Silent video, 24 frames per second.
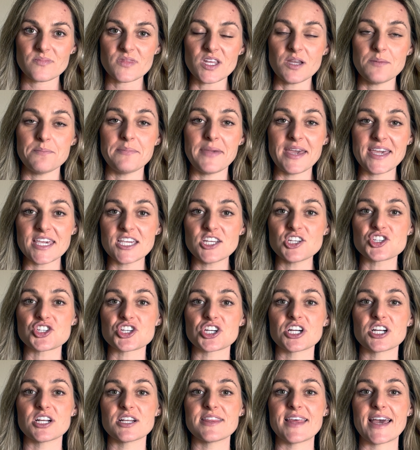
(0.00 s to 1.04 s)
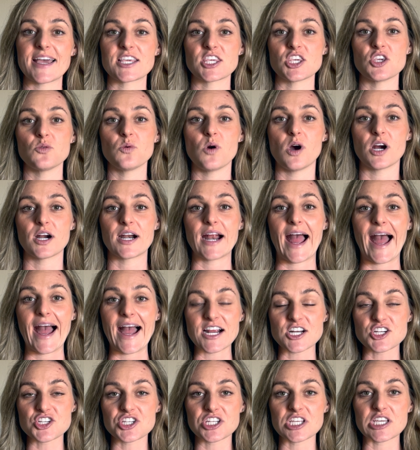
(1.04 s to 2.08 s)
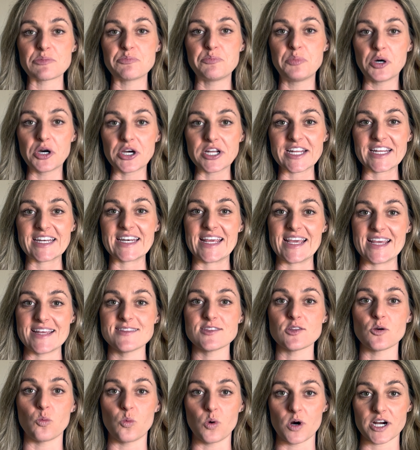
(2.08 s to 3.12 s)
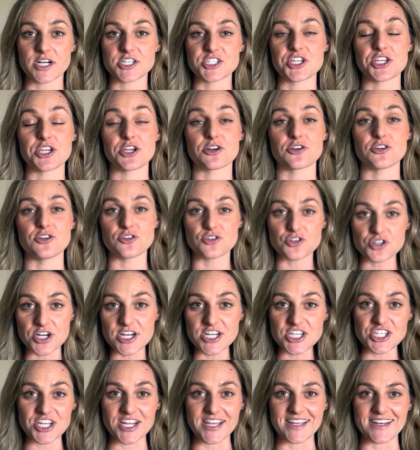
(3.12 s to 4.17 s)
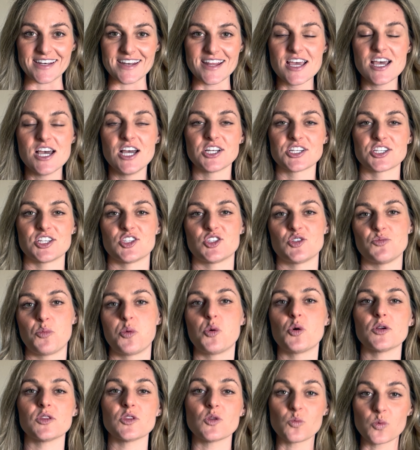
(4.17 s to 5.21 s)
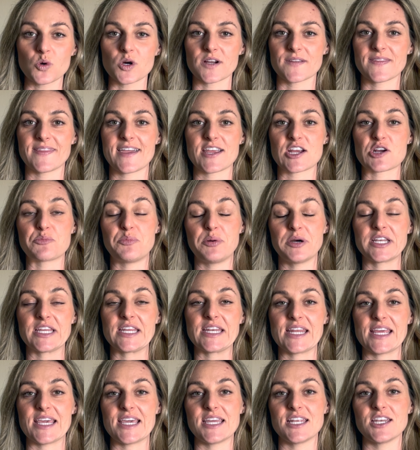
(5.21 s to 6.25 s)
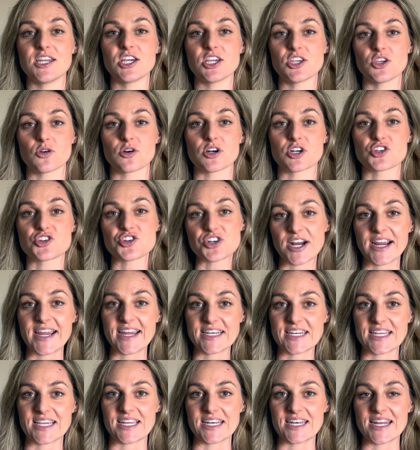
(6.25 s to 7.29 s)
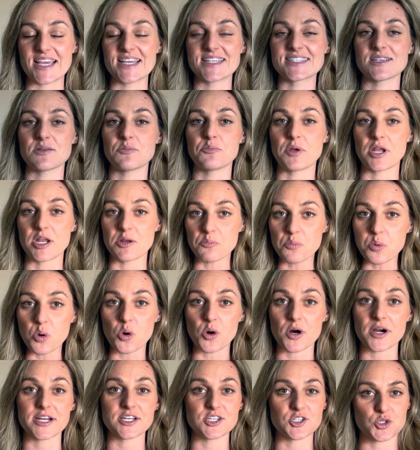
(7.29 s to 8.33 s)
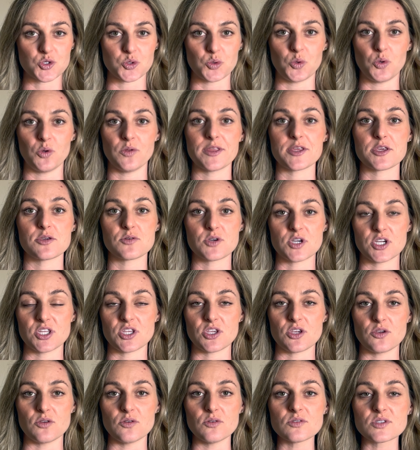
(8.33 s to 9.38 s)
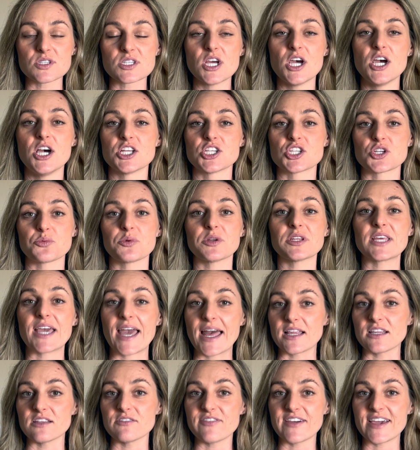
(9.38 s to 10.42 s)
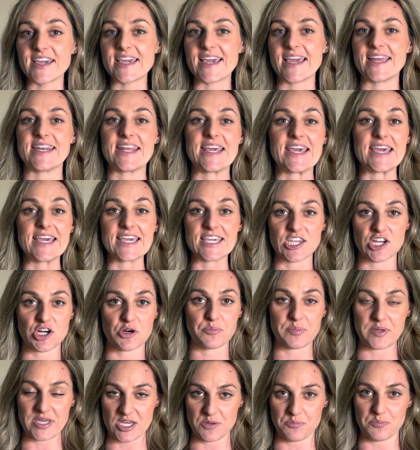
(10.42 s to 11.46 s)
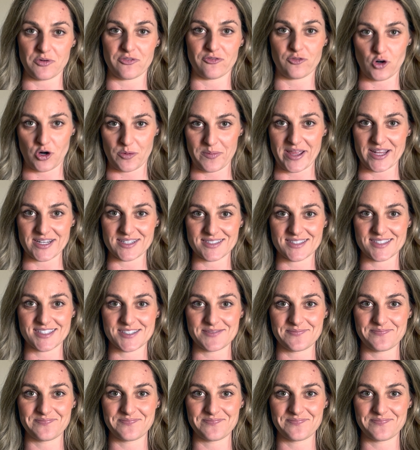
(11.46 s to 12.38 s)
Making sure that you are actually putting in the work to your nutrition to support the work that you're putting in your training is an important tool that you can use to really elevate and hit your peak performance.